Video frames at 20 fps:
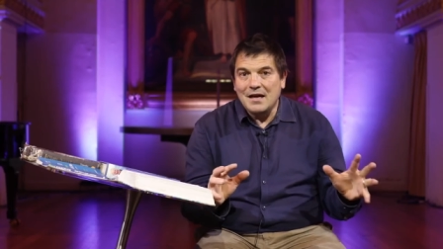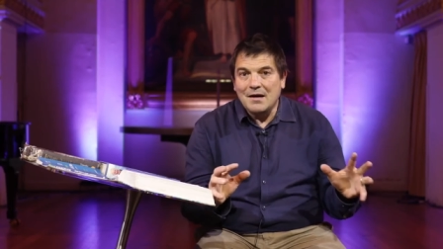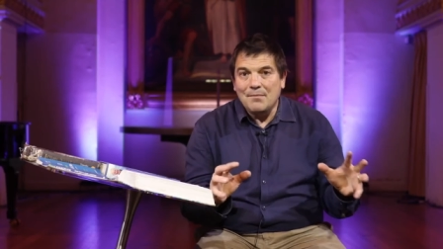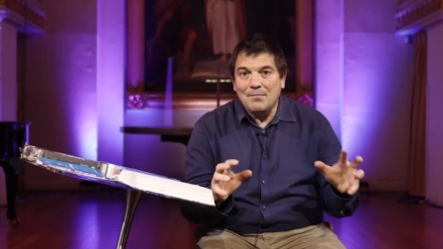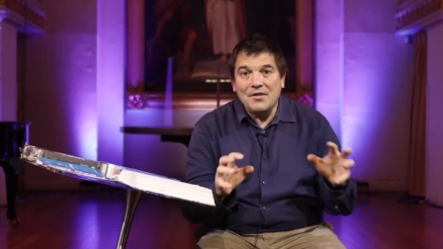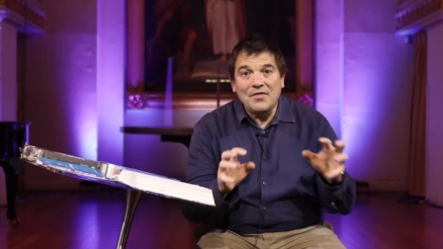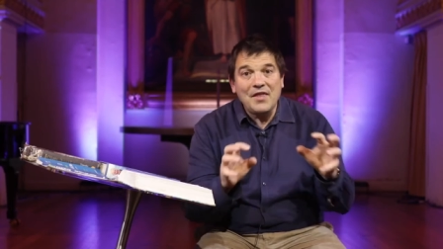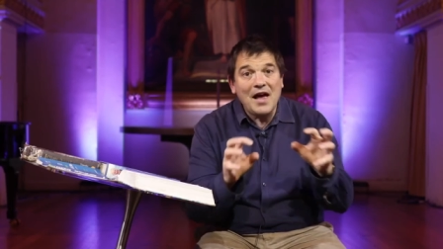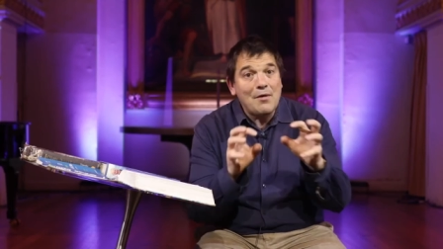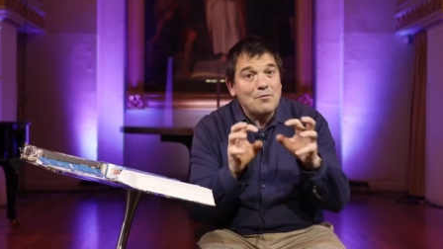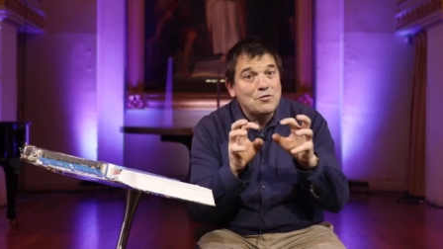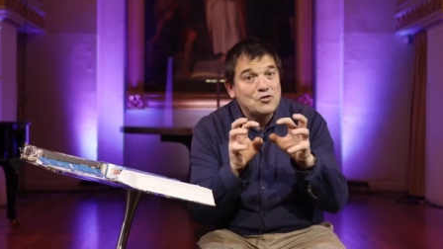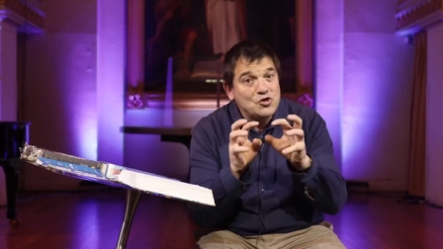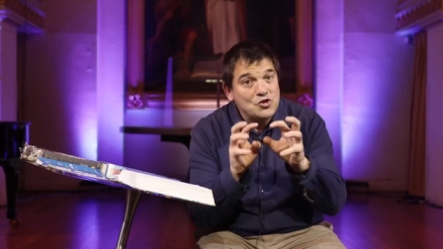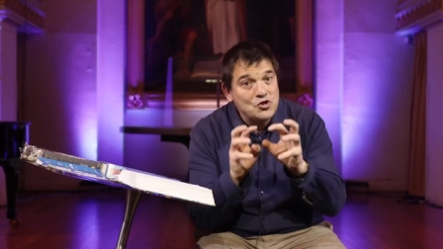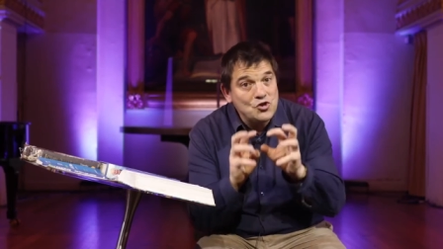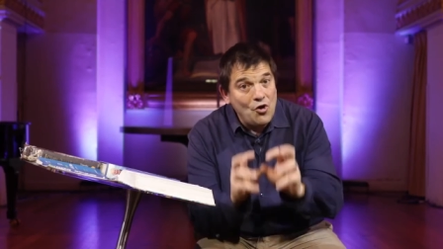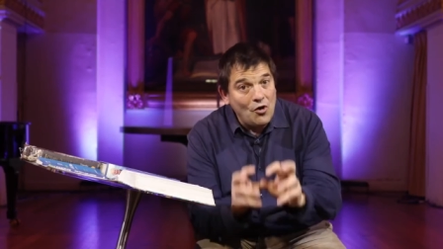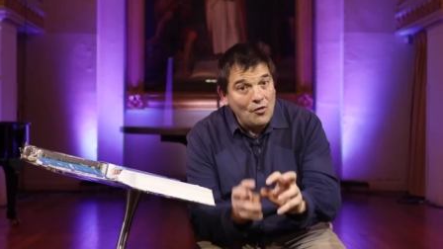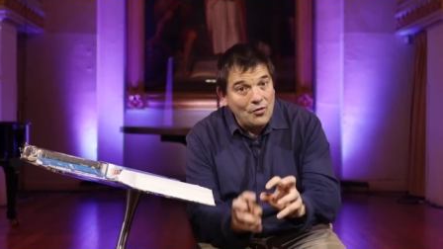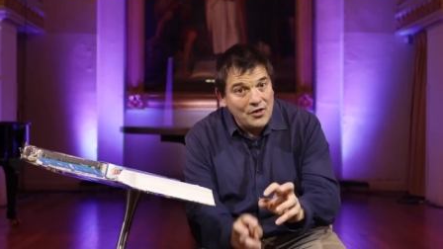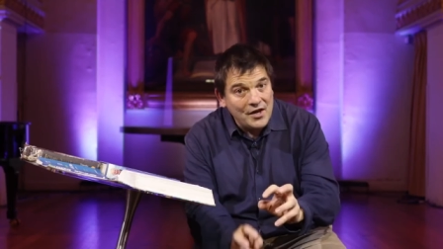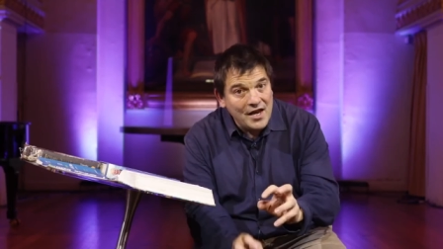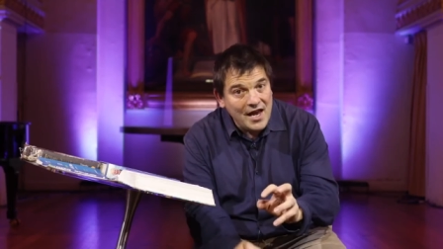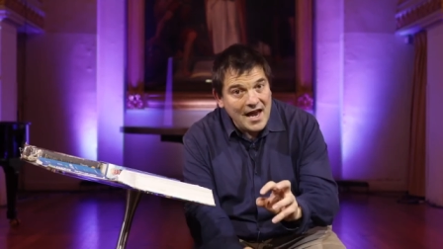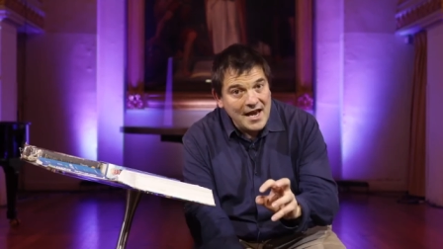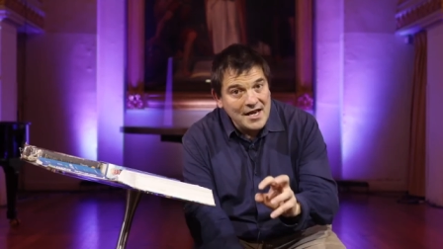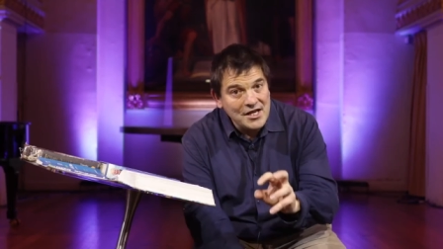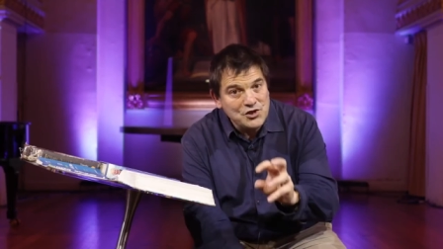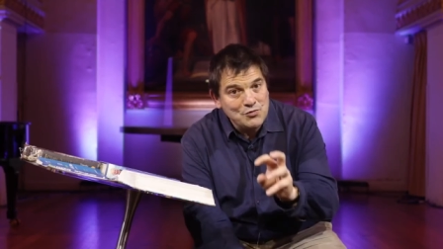but that was not the
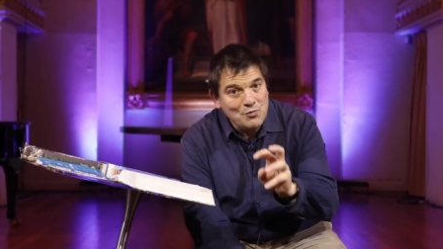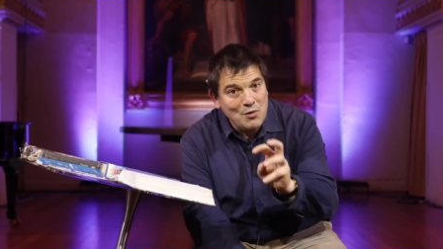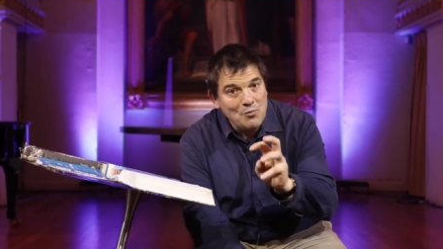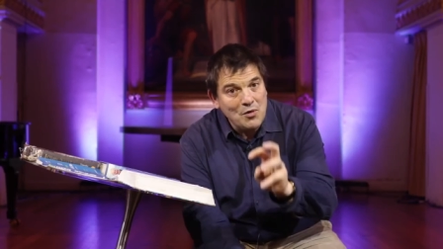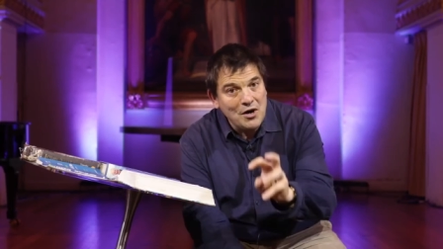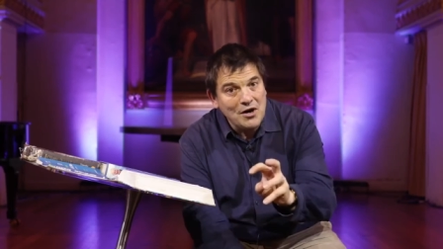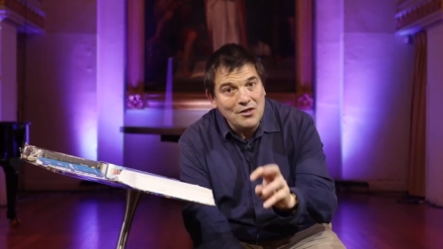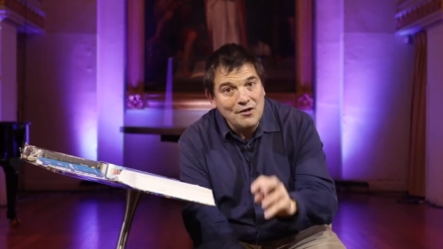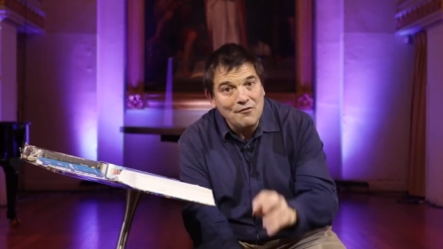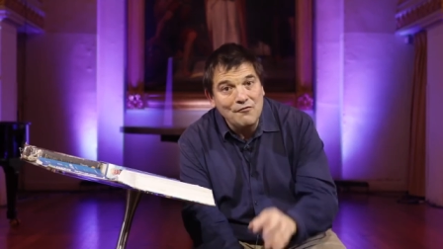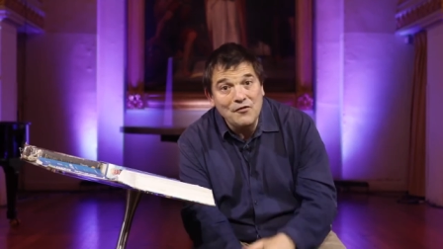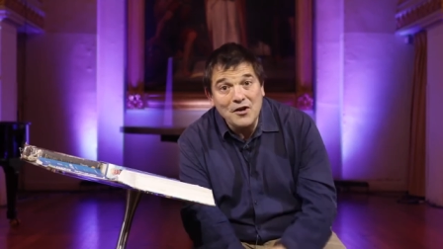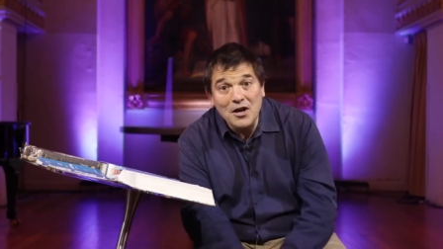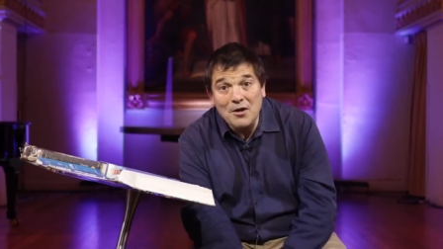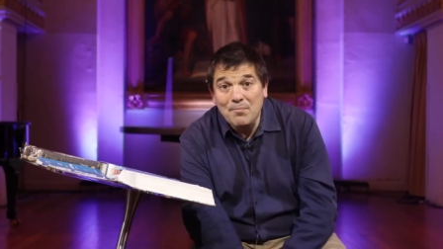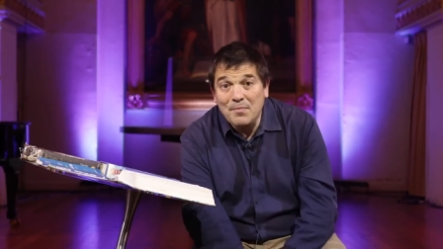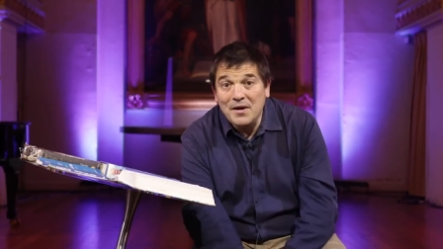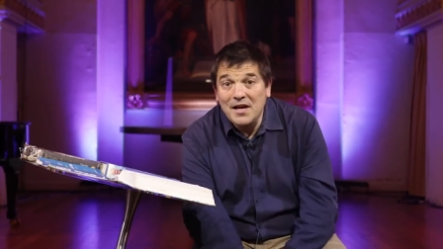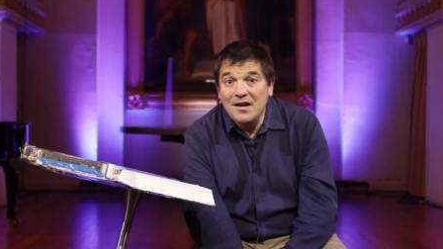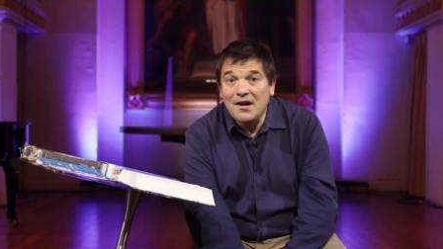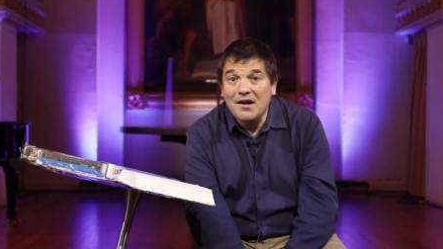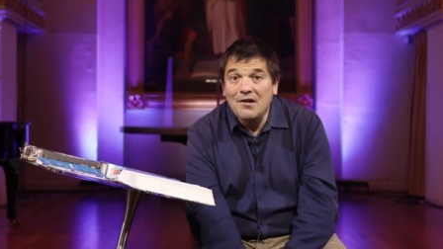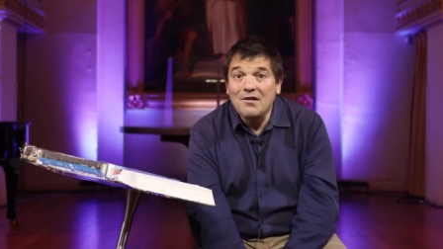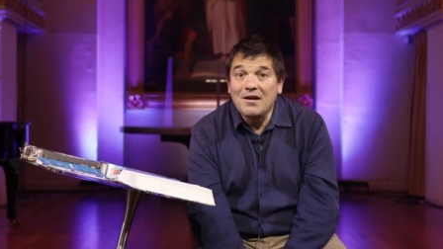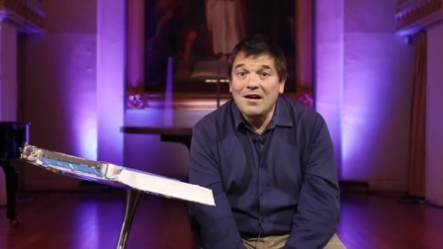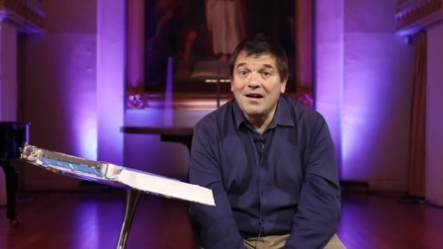case when one of the Filipino